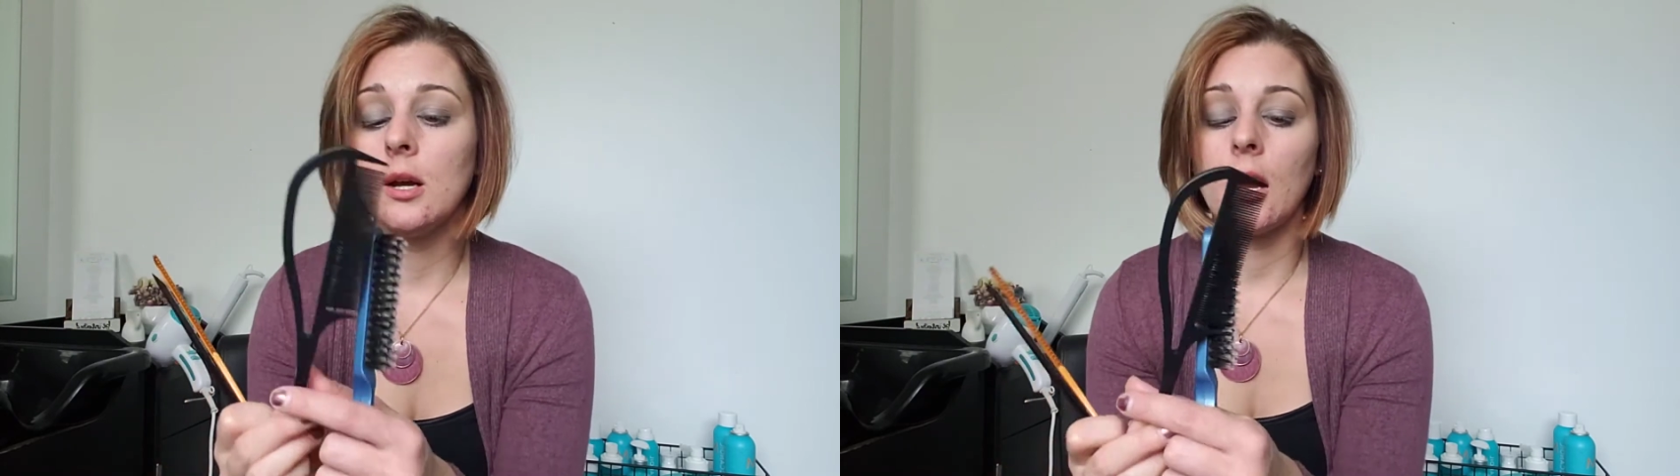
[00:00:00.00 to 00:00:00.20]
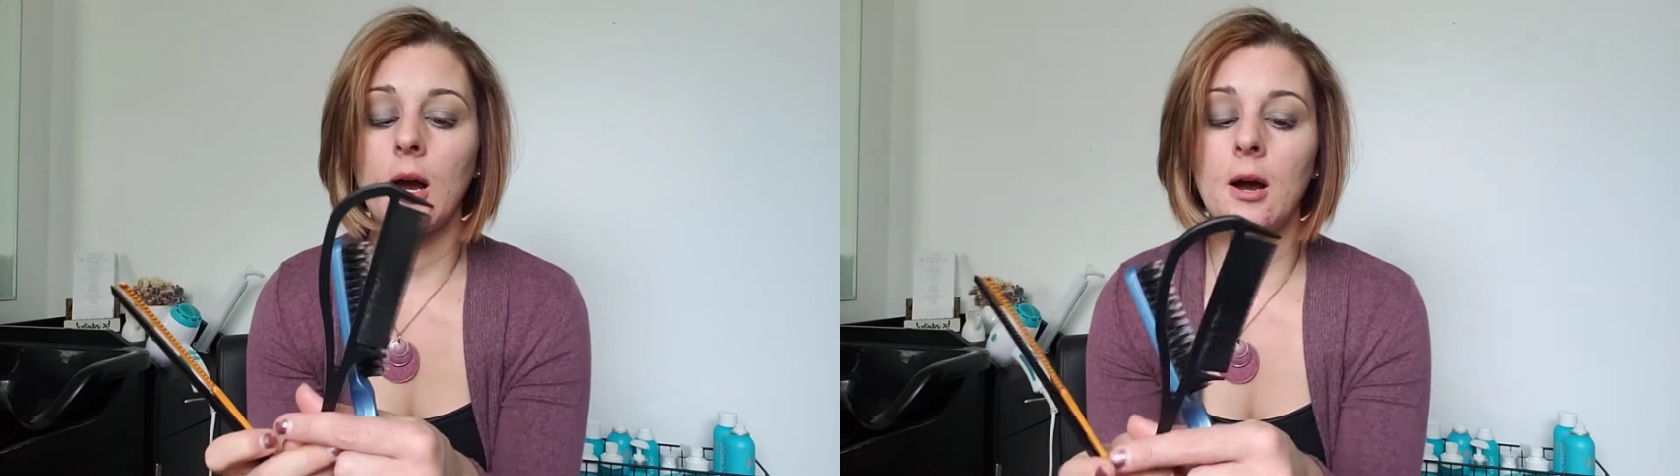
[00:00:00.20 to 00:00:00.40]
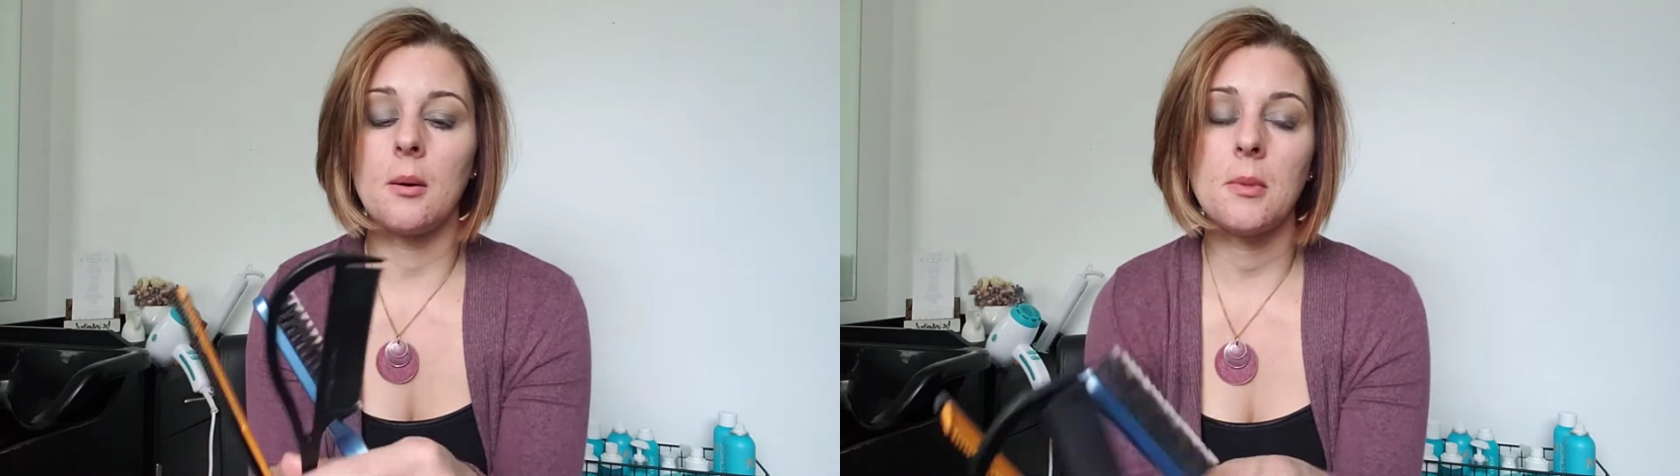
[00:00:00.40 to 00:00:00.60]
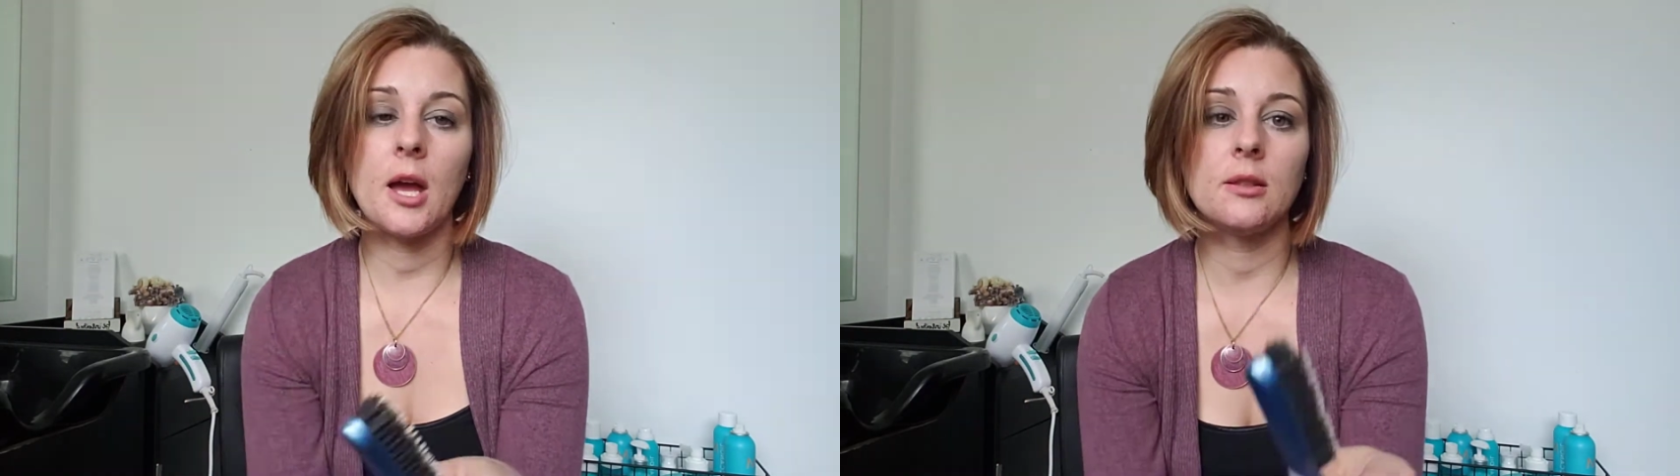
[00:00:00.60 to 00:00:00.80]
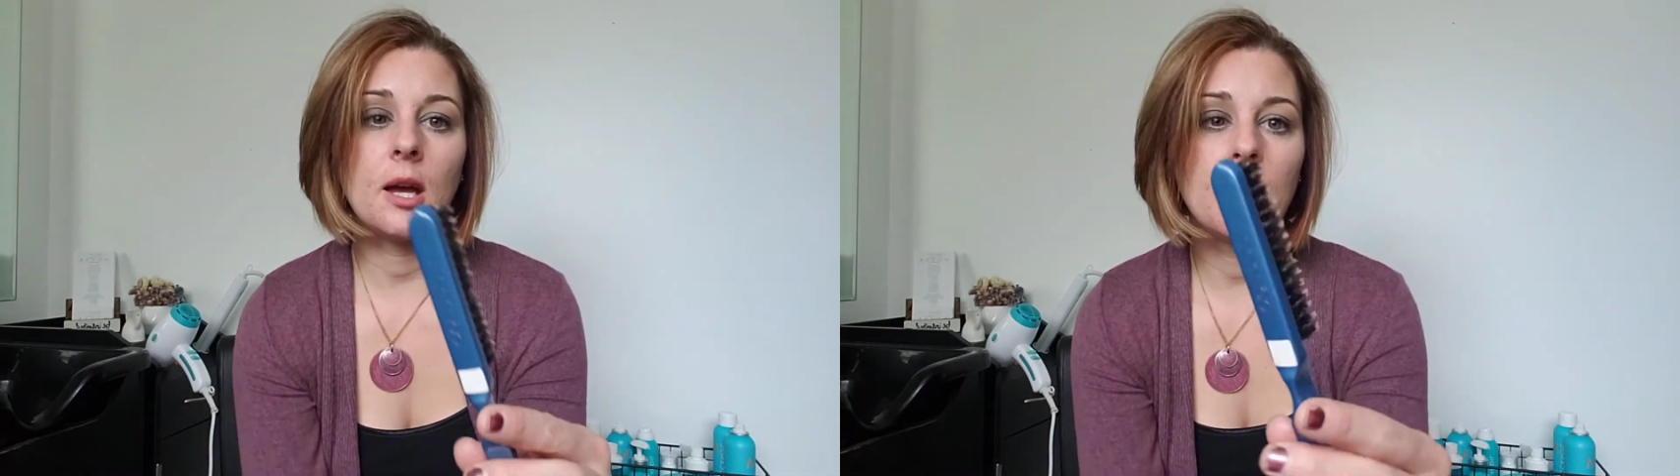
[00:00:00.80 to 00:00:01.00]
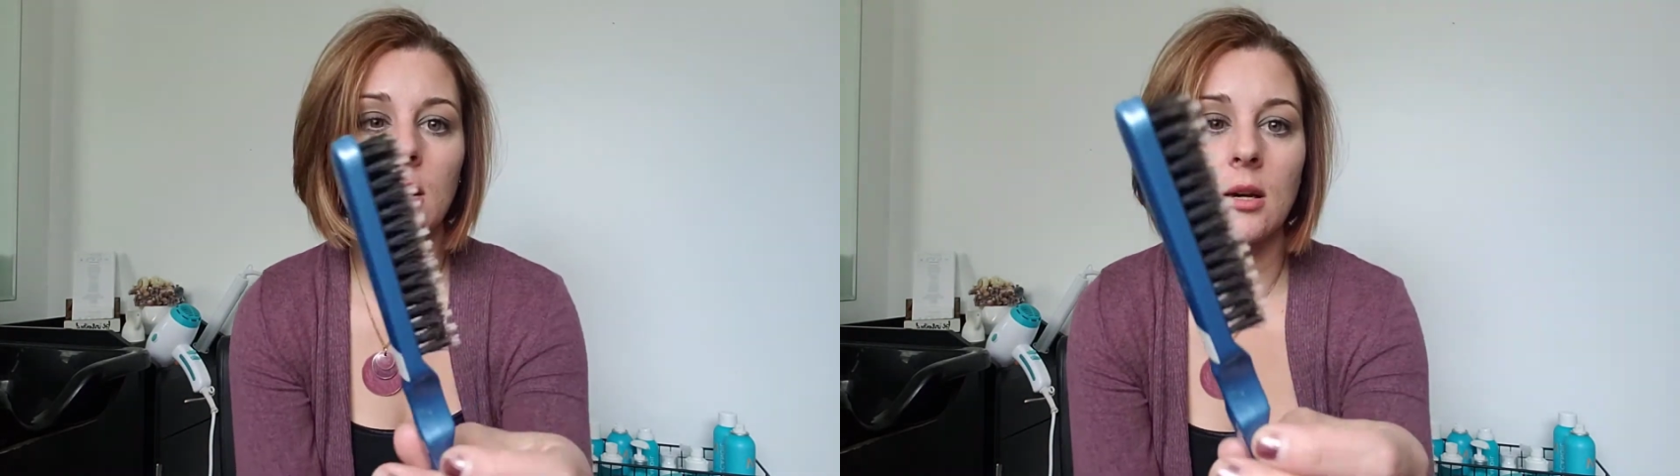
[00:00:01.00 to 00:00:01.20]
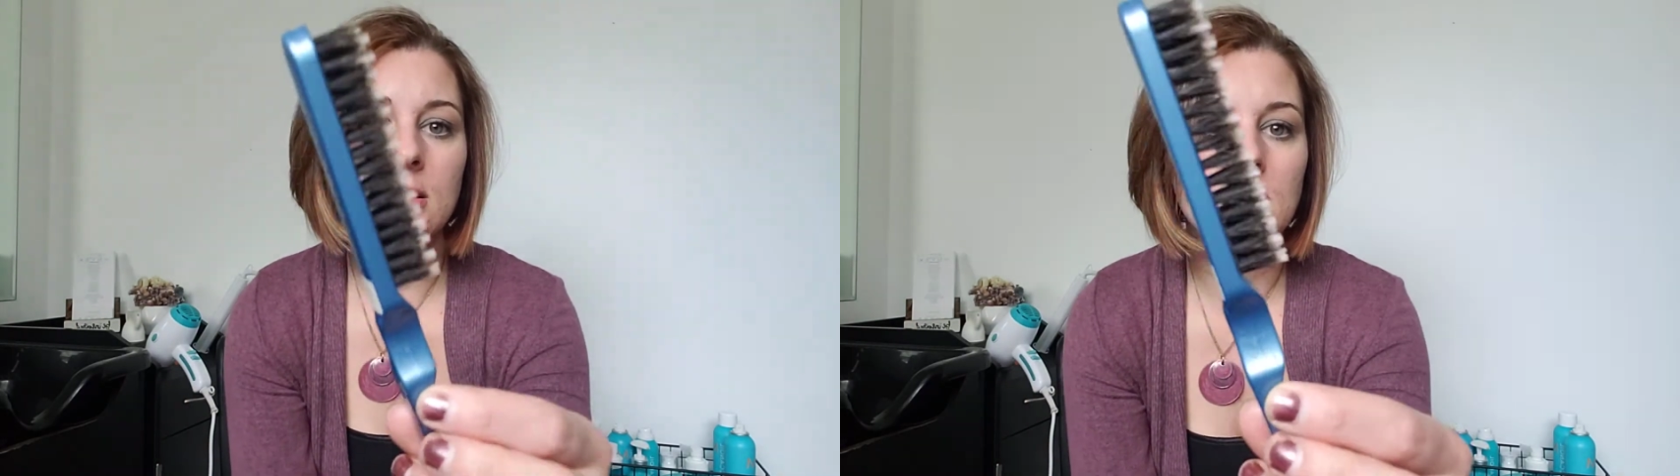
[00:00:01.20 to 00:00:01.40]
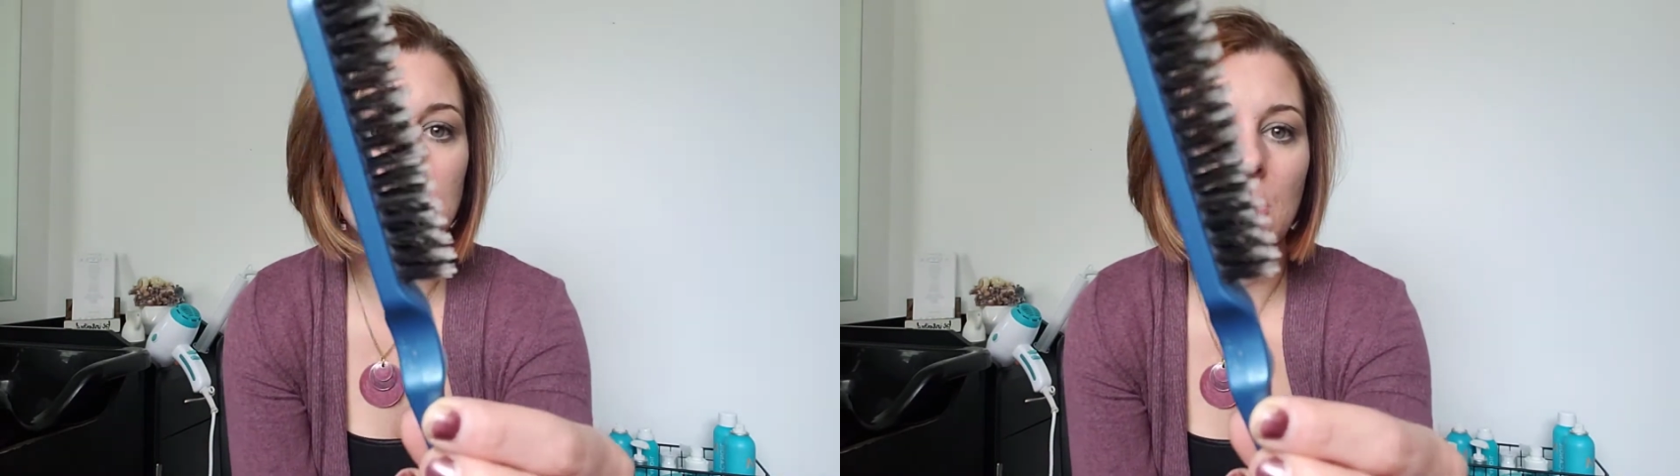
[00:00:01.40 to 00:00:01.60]
And then
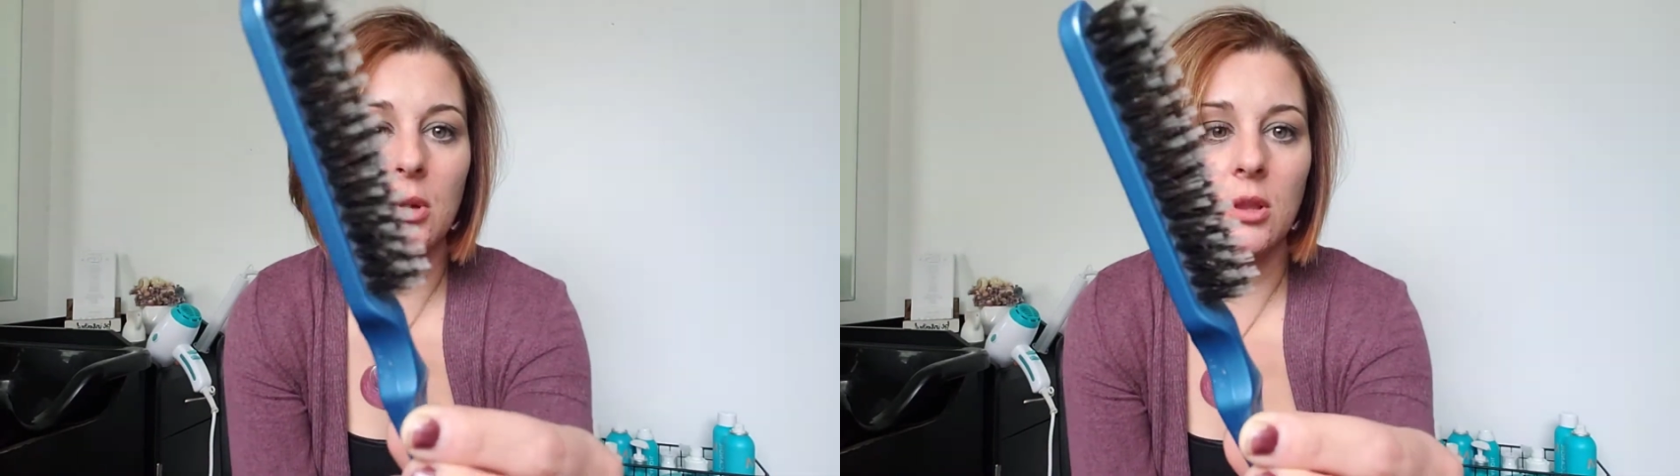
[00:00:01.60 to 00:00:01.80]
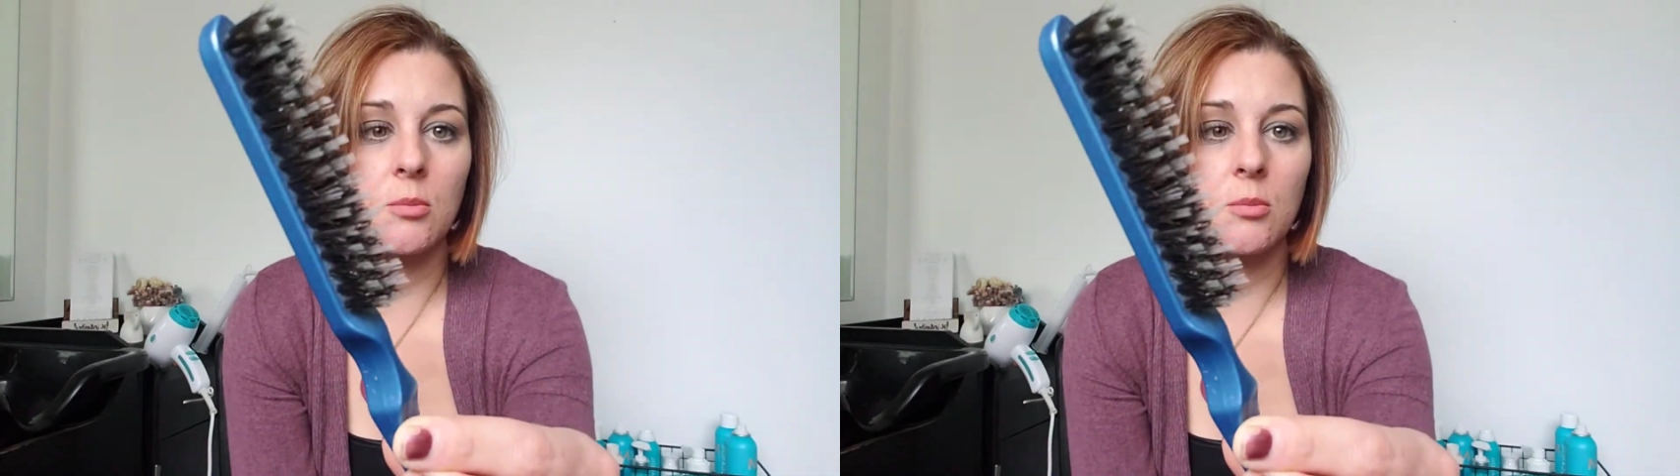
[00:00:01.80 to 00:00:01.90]
some of the